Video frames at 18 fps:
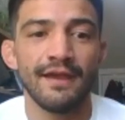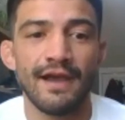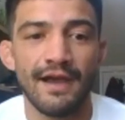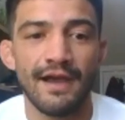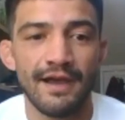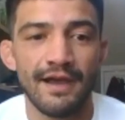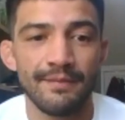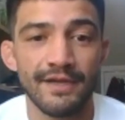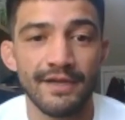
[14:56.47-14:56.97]

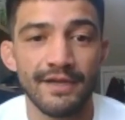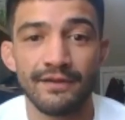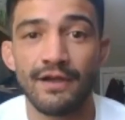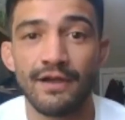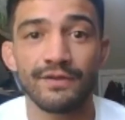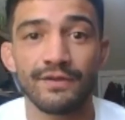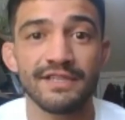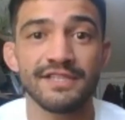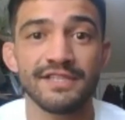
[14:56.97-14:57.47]
and along
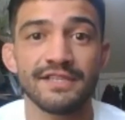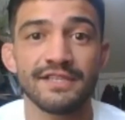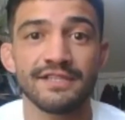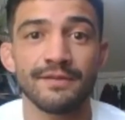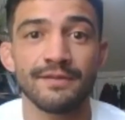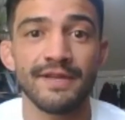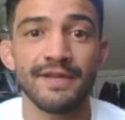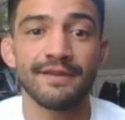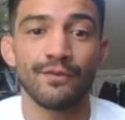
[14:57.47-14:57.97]
with the
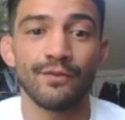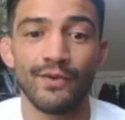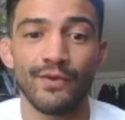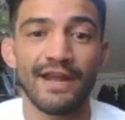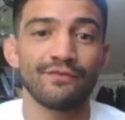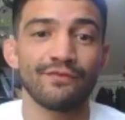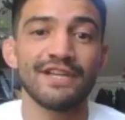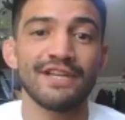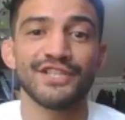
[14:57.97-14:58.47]
system. And when I
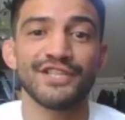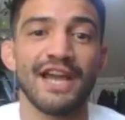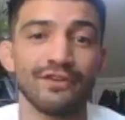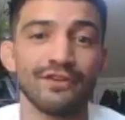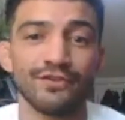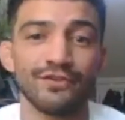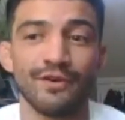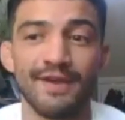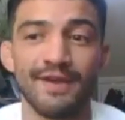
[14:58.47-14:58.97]
reached out
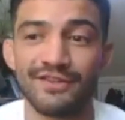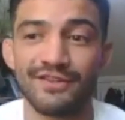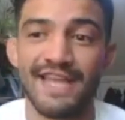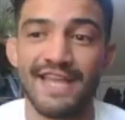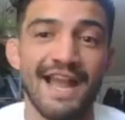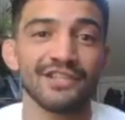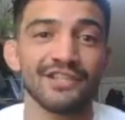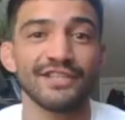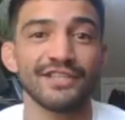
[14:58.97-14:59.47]
to him, I was
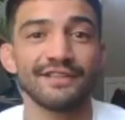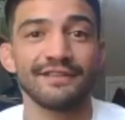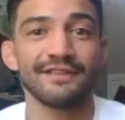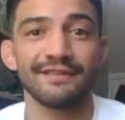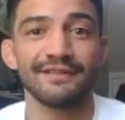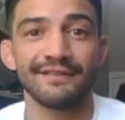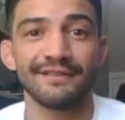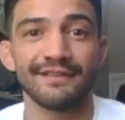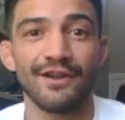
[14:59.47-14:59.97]
actually
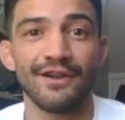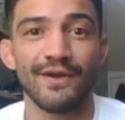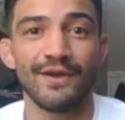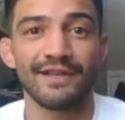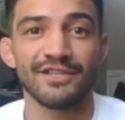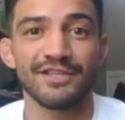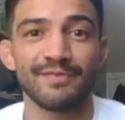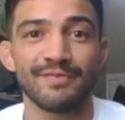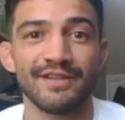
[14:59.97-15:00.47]
going
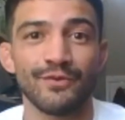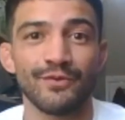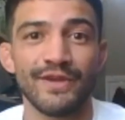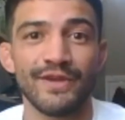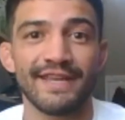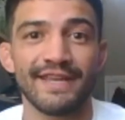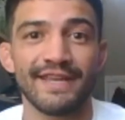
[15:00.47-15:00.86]
to spend a week